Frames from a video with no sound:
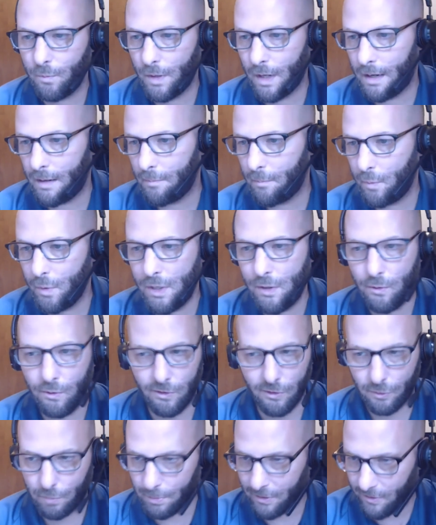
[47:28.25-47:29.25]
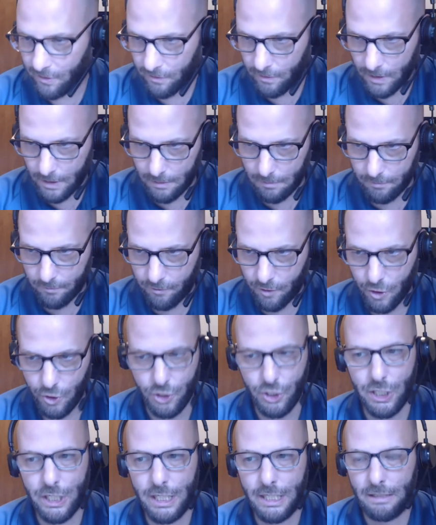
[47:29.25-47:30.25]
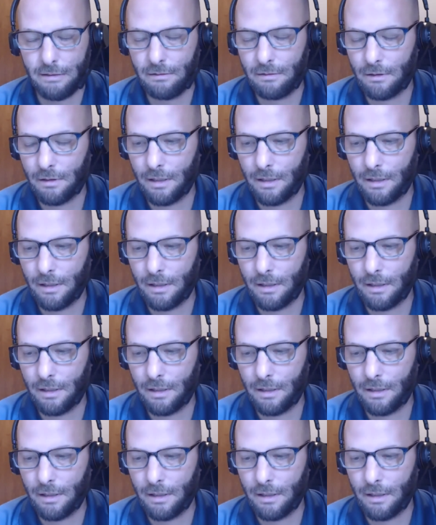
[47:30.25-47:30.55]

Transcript: Um, we use a specific versioning.